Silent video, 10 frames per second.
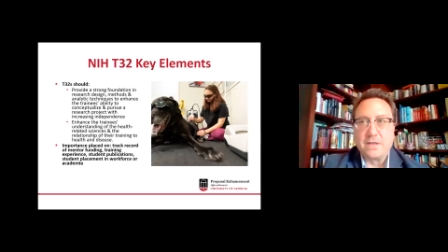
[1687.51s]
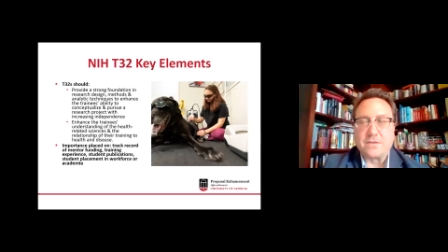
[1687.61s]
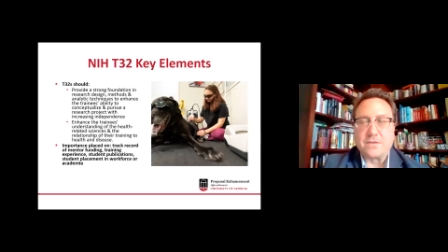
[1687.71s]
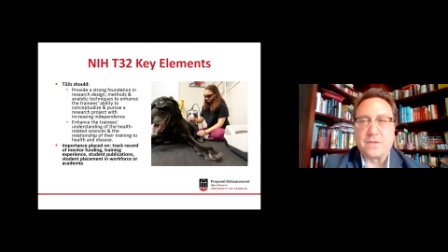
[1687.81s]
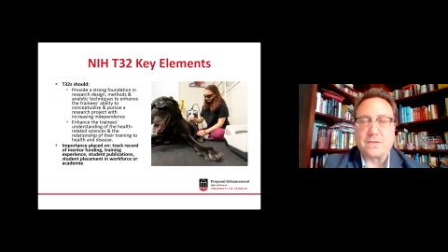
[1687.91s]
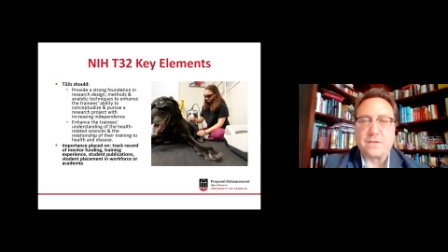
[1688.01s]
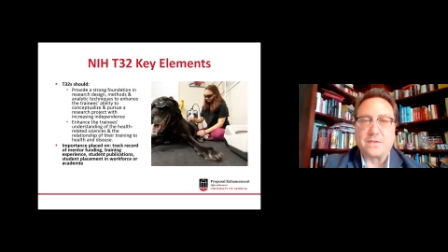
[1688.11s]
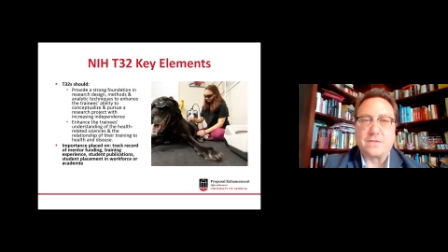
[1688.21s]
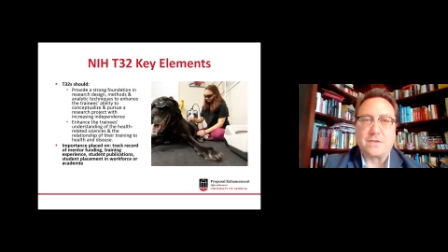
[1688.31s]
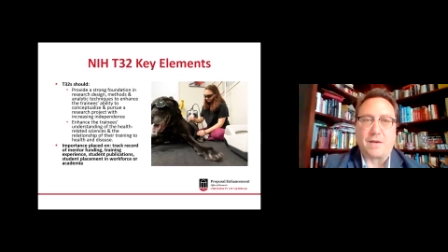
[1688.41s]
So this
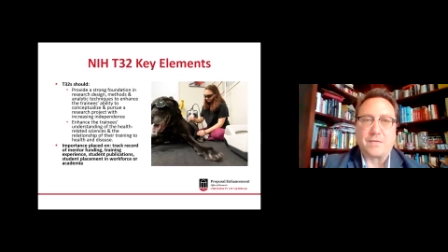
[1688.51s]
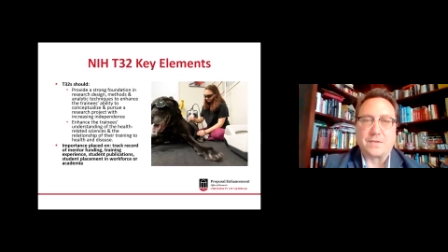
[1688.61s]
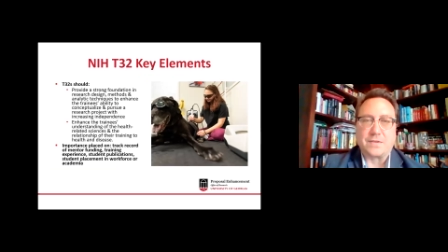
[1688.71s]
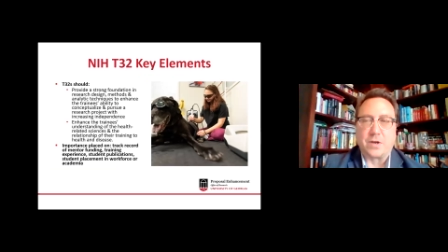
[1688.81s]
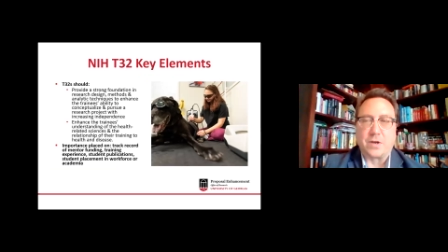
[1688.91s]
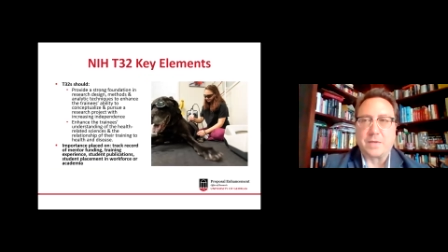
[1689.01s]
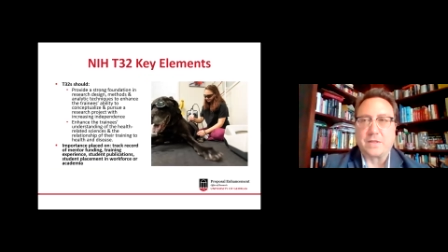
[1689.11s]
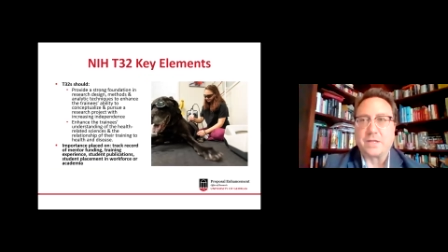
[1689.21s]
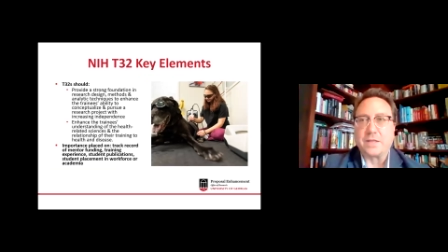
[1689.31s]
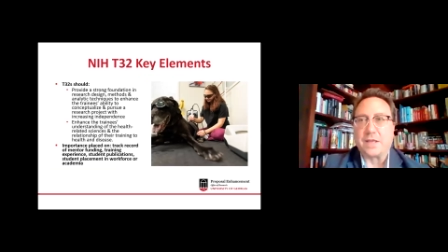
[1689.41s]
is obviously going to be a
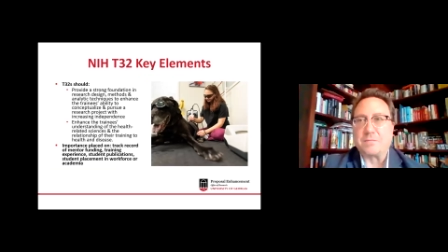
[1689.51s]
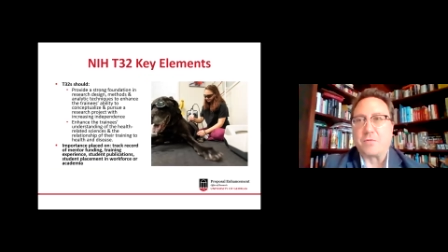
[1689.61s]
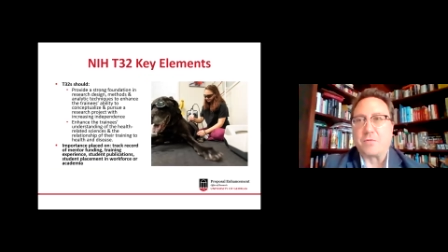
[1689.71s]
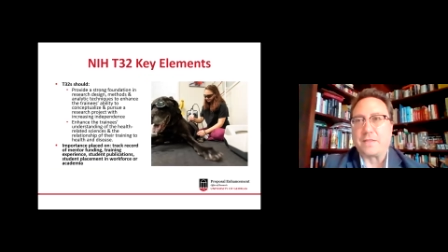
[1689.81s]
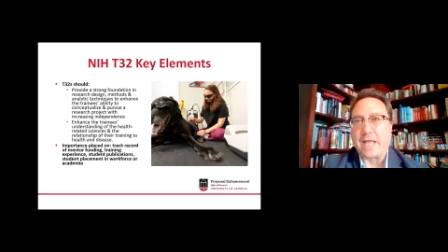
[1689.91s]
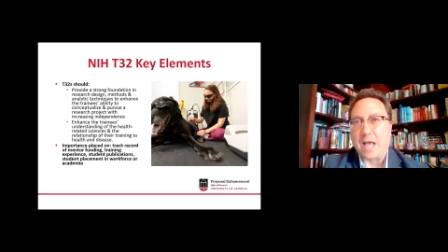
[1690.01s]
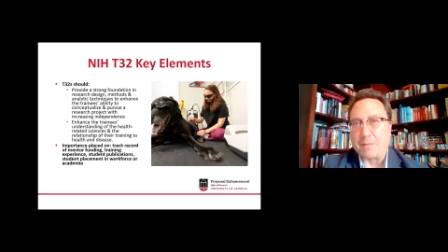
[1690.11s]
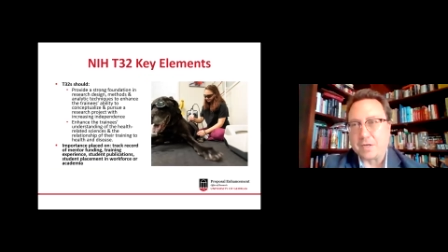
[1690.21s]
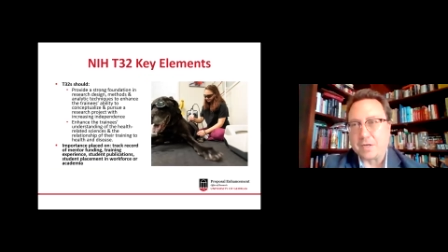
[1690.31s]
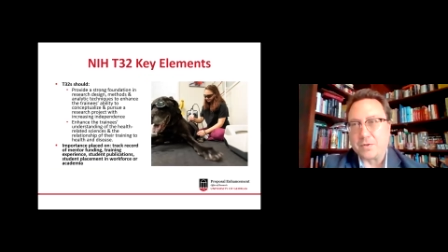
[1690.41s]
little less broadly
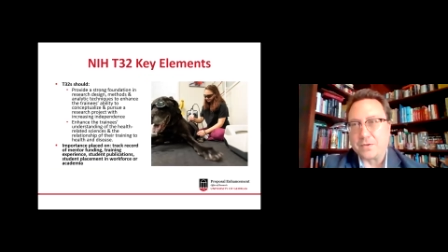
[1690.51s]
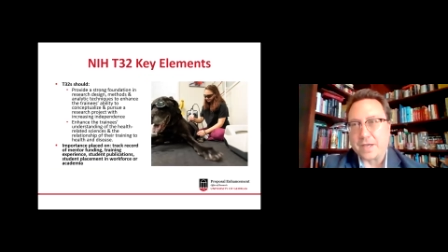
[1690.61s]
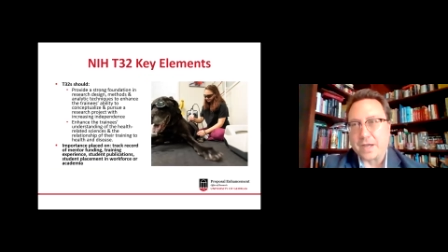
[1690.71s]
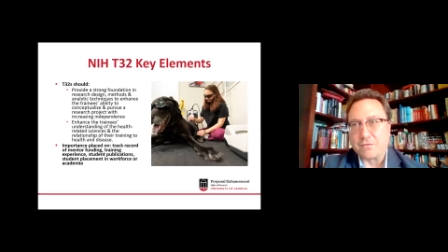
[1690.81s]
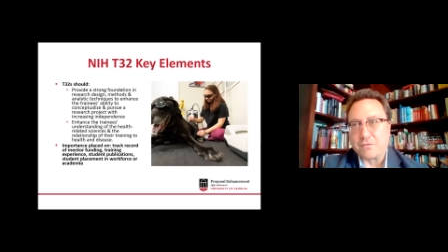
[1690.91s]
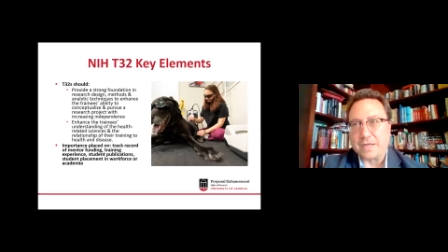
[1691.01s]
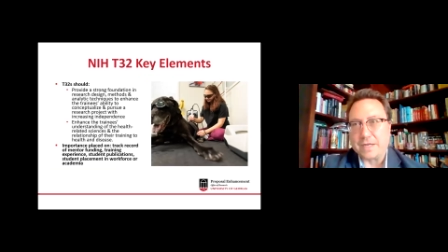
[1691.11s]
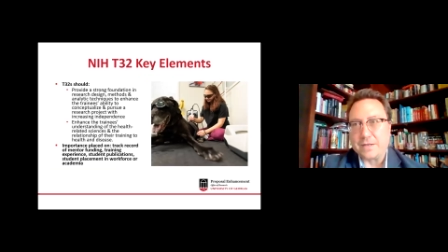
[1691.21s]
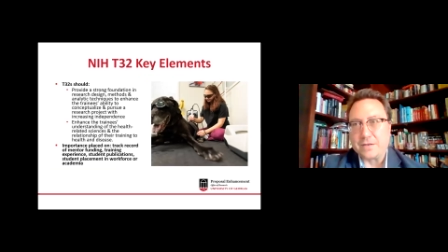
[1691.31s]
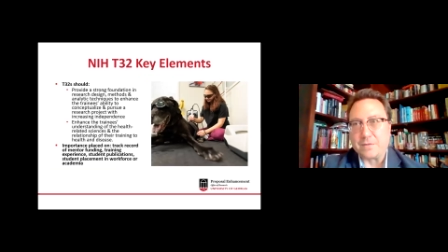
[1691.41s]
applicable to
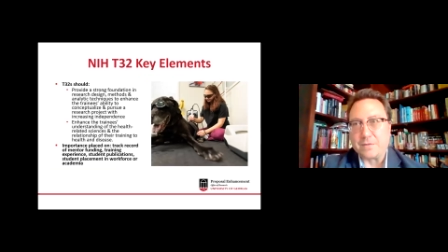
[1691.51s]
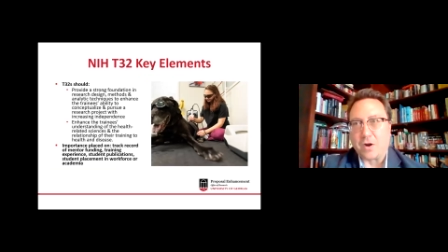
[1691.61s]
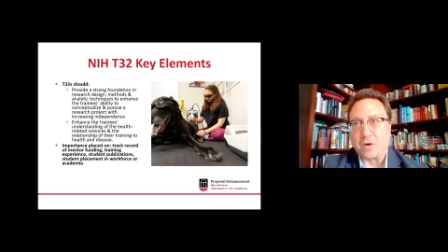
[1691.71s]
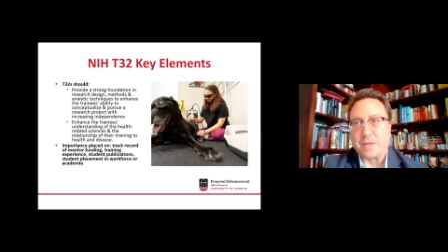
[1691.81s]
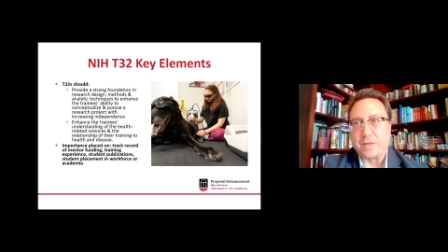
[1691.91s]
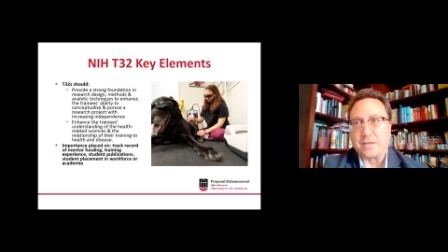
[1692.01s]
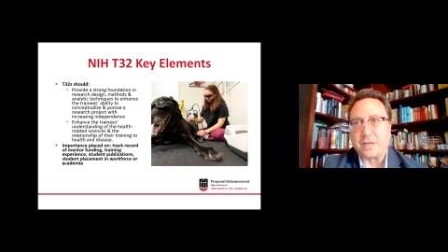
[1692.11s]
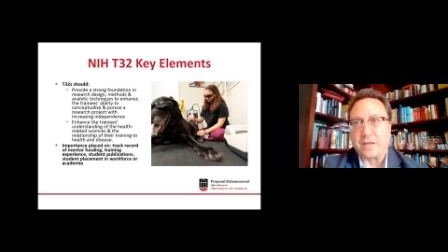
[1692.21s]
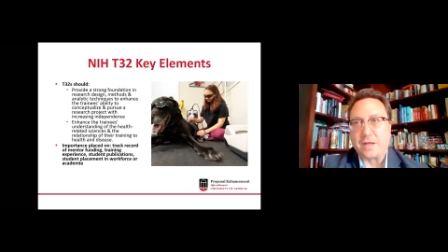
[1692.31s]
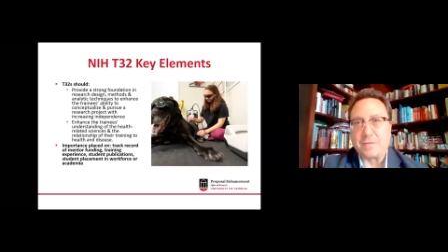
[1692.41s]
every department
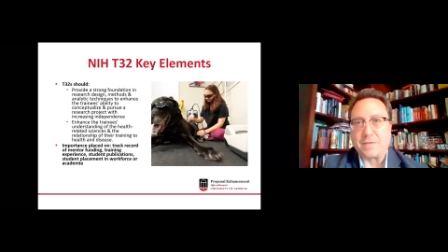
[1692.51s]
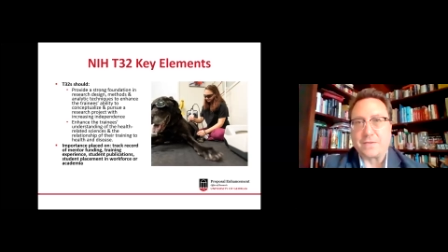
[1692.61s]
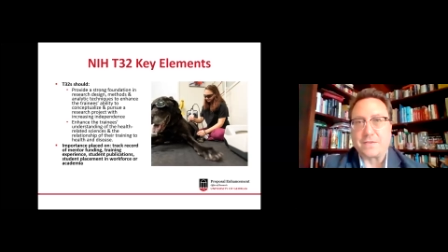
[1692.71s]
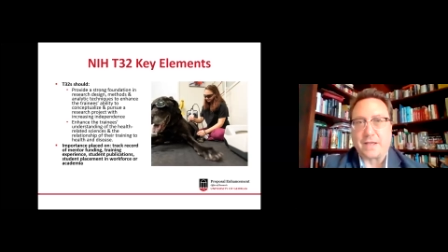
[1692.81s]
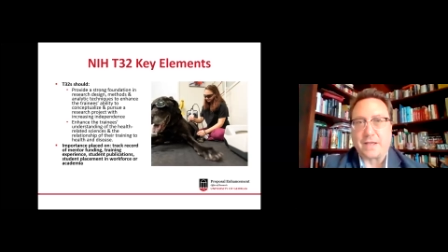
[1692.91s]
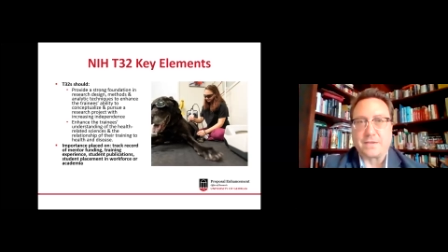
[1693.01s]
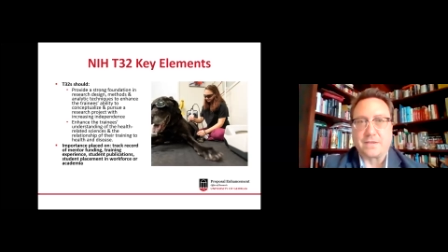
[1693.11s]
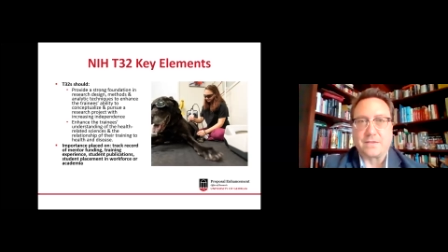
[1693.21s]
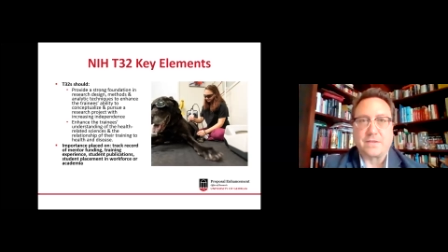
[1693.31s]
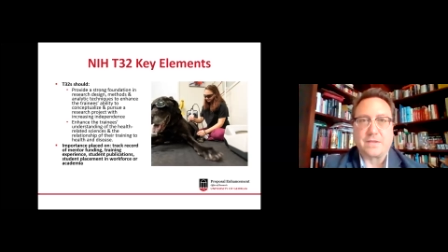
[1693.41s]
in the
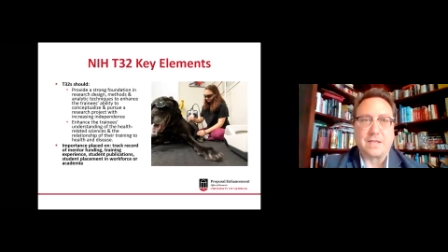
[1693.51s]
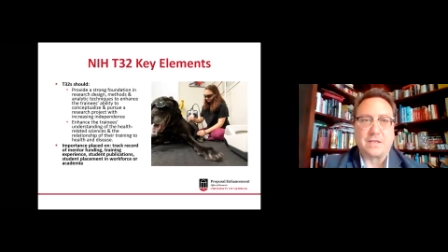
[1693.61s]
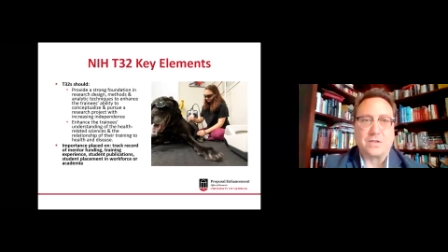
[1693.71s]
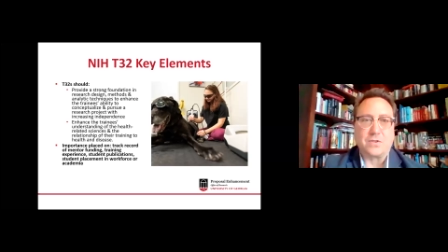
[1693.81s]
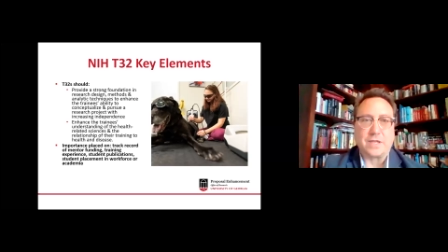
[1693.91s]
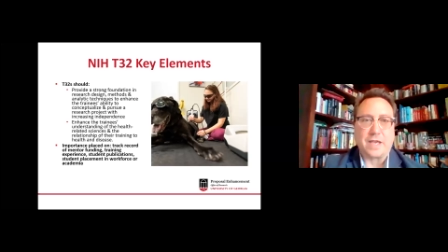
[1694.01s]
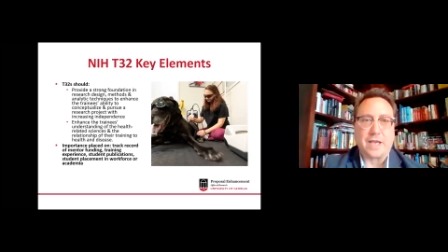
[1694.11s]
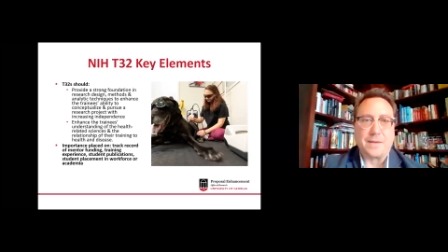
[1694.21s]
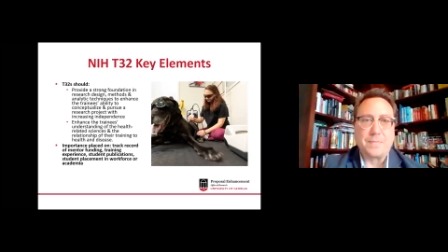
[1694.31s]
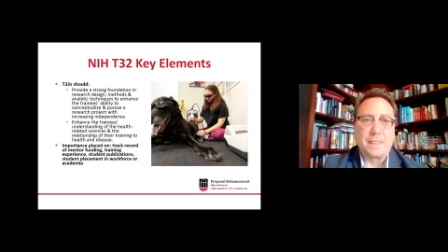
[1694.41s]
sciences in UGA,